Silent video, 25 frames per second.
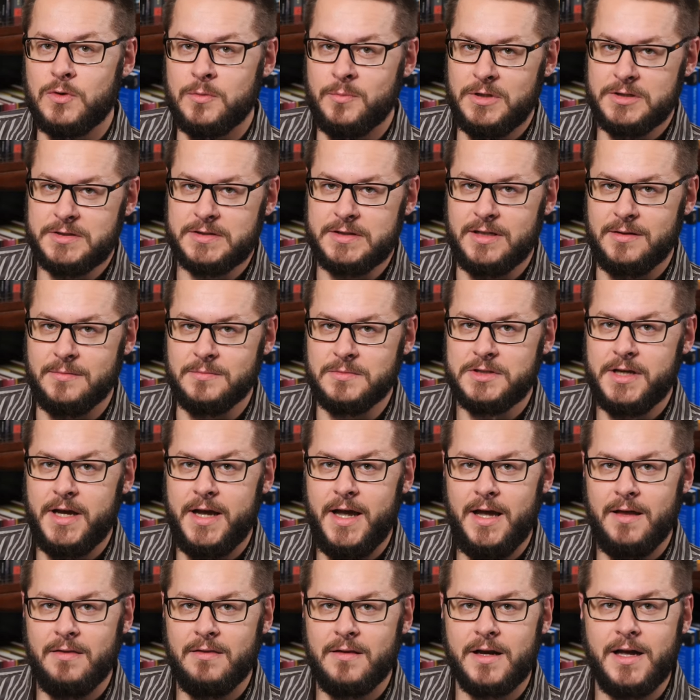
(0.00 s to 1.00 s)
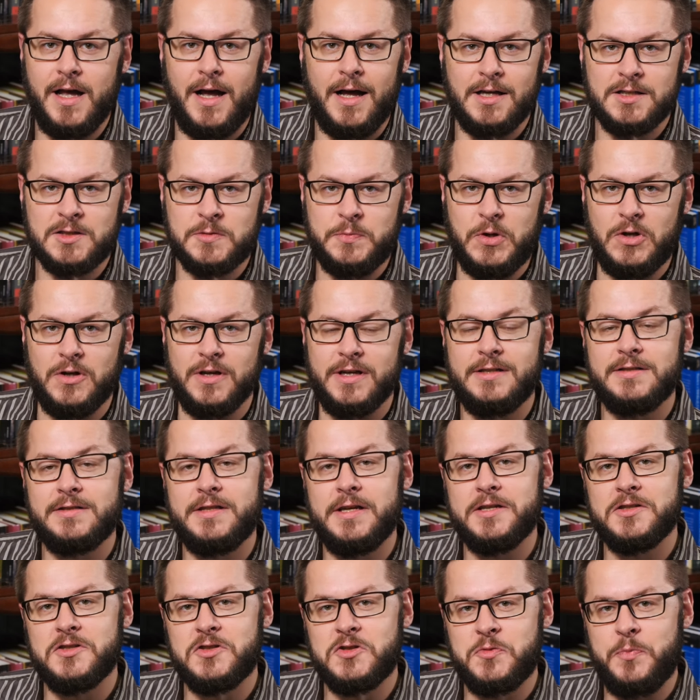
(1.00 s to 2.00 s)
were Muslims, and the gospel is
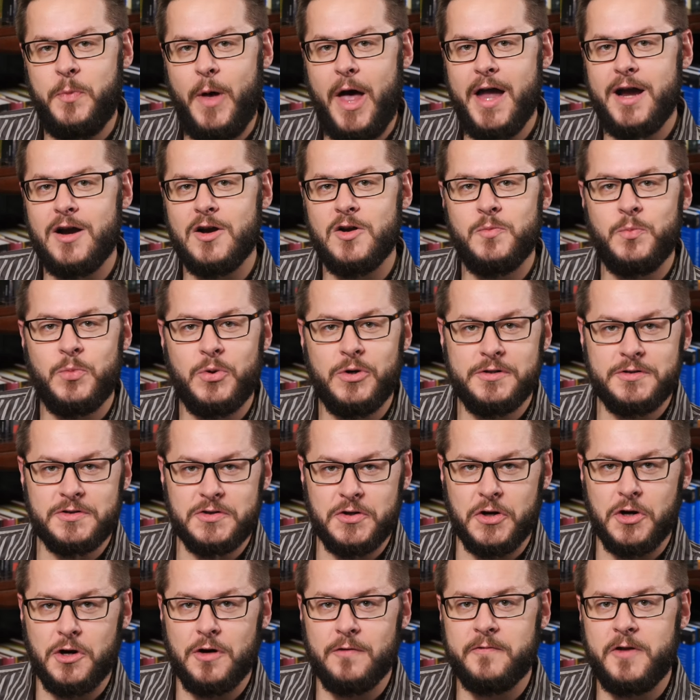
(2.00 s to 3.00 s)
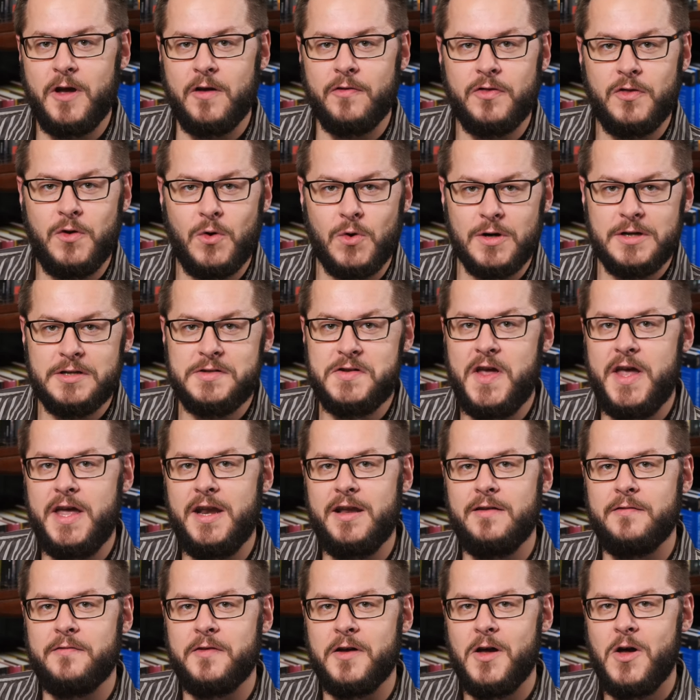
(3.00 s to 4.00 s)
the inspired, preserved,
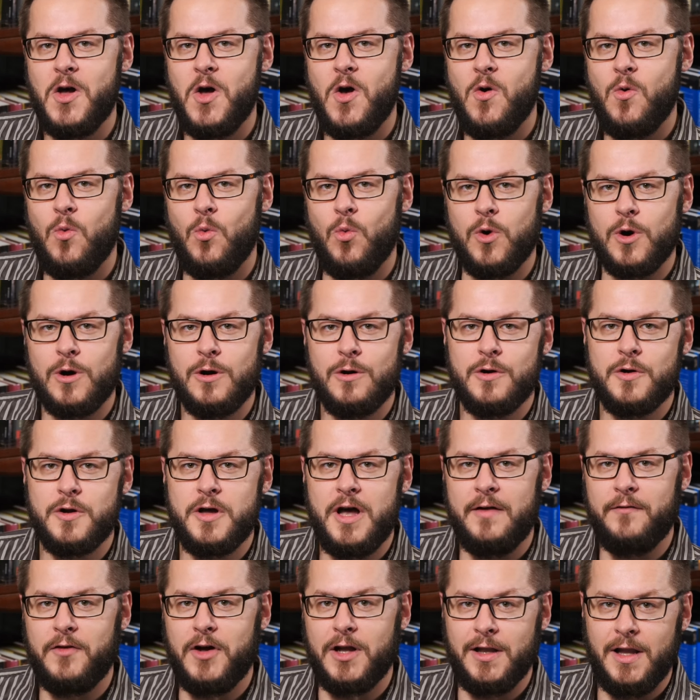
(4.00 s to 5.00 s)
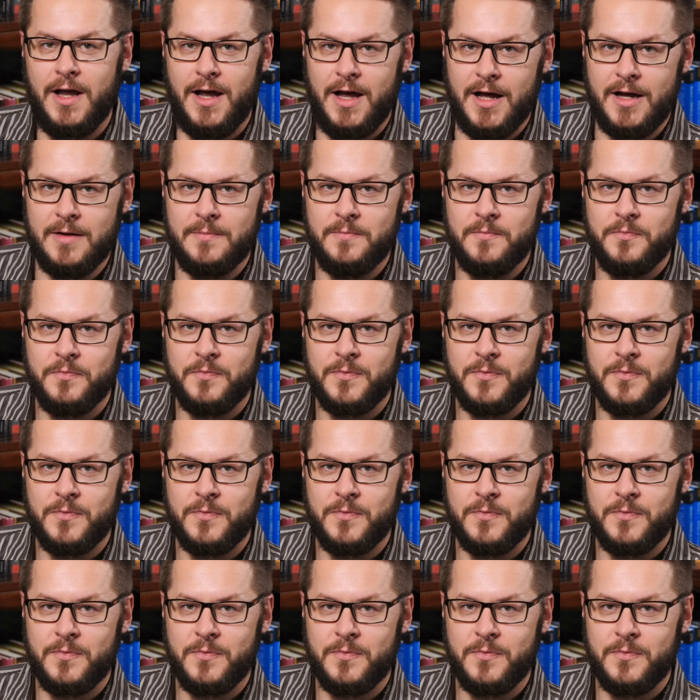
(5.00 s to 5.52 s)
authoritative Word of Allah.